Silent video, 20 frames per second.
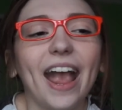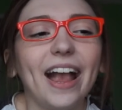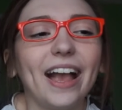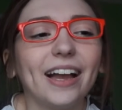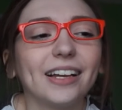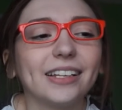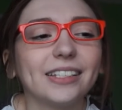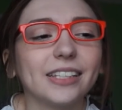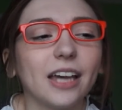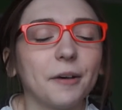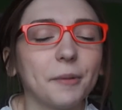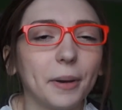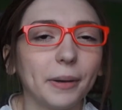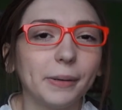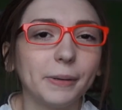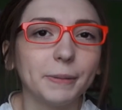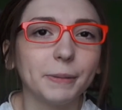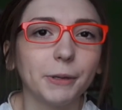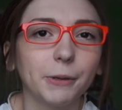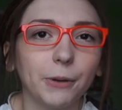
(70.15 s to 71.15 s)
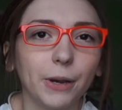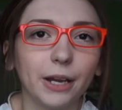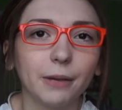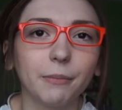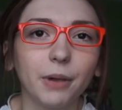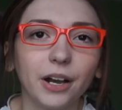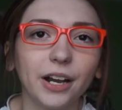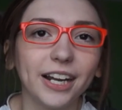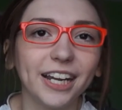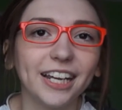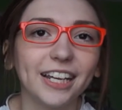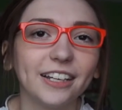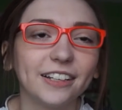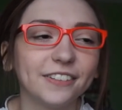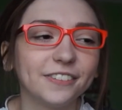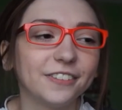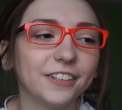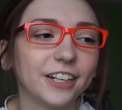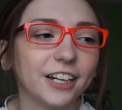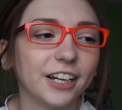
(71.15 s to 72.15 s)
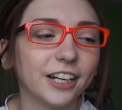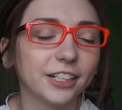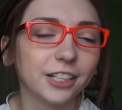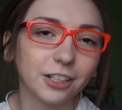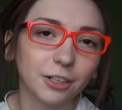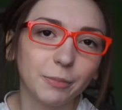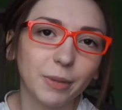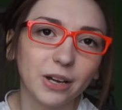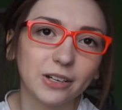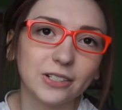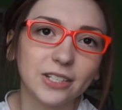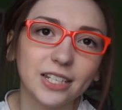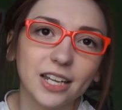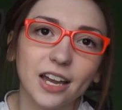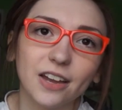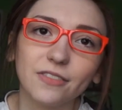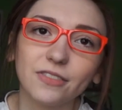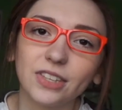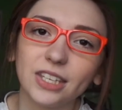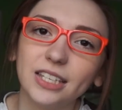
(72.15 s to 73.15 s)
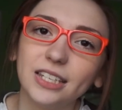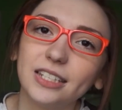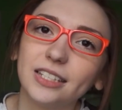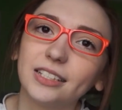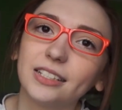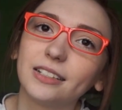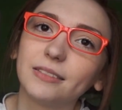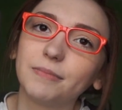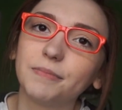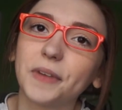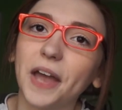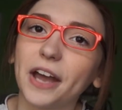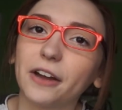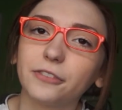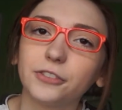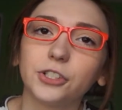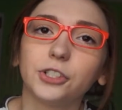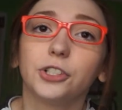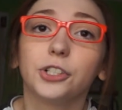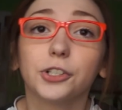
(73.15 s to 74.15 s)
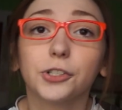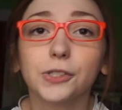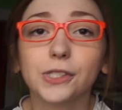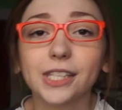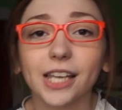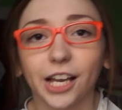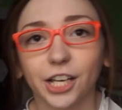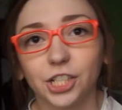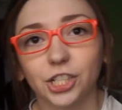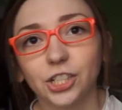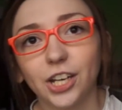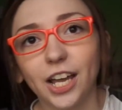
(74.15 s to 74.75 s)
and I'll probably be wearing Mari for a good amount of the afternoon slash